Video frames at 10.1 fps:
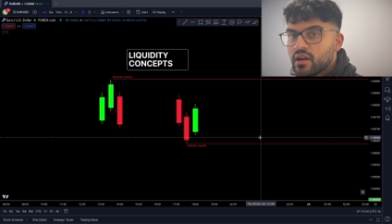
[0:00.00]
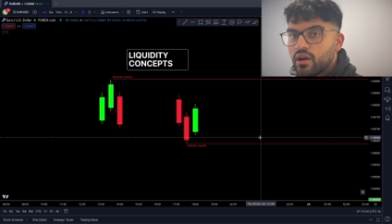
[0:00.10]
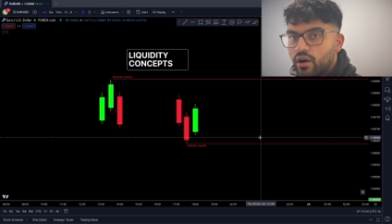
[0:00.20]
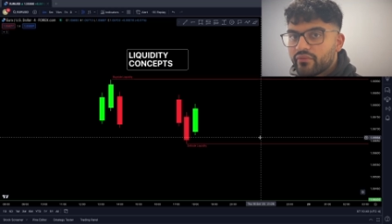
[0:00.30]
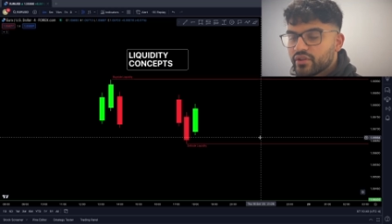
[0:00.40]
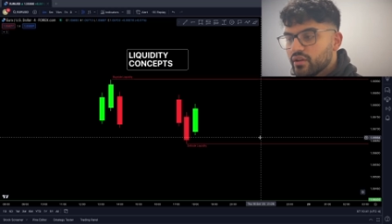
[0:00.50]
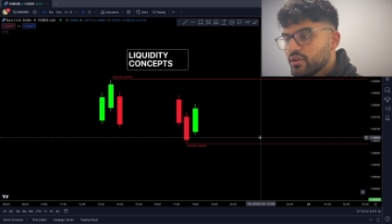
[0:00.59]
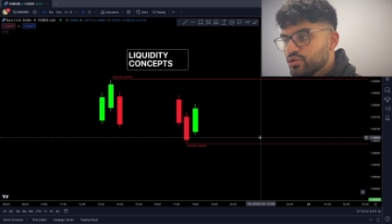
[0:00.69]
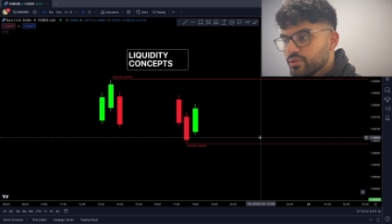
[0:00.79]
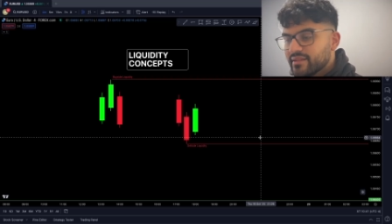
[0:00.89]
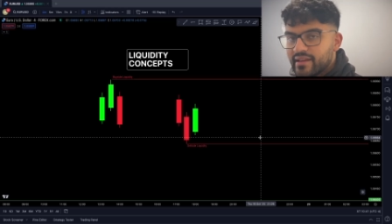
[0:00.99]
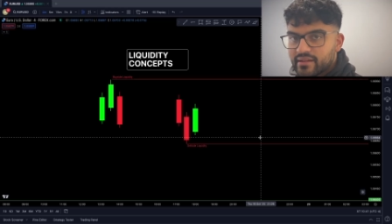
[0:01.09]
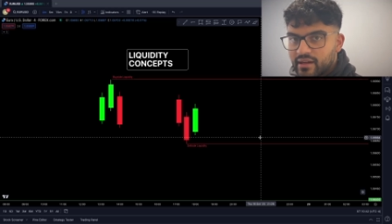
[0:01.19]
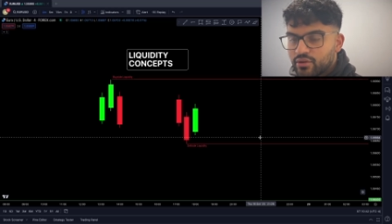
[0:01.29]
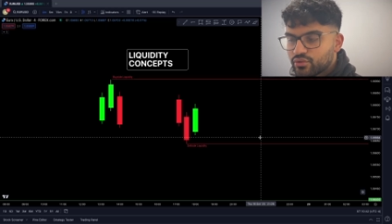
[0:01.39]
after you get taken
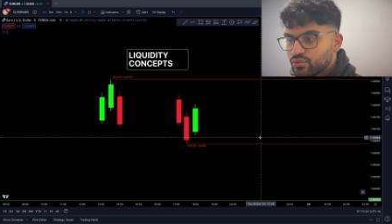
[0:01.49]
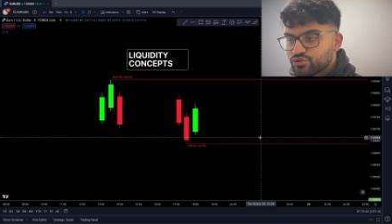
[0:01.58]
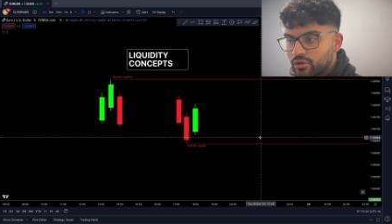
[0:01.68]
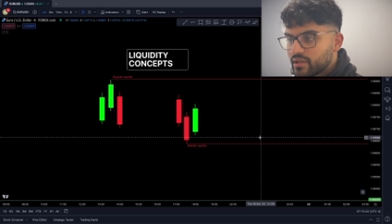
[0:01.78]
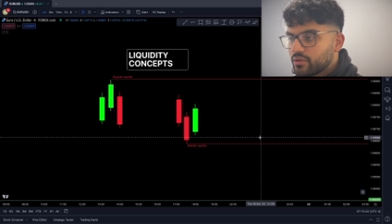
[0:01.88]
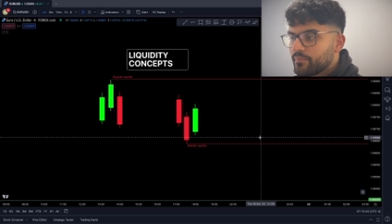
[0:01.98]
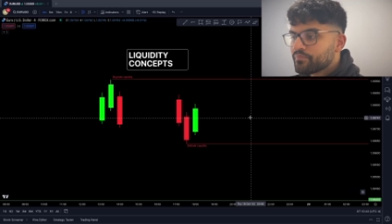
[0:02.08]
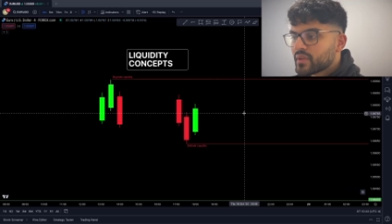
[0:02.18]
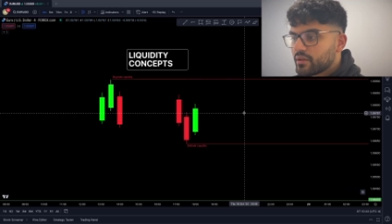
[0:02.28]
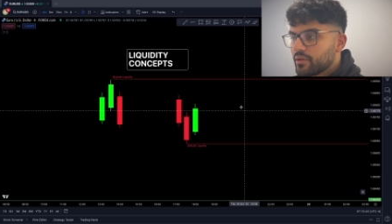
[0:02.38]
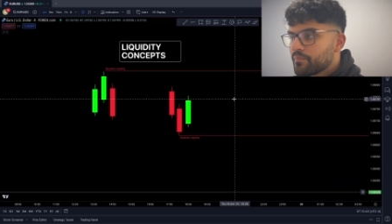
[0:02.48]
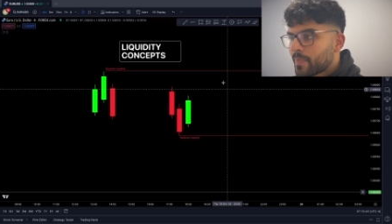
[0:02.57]
out or stopped out. Okay.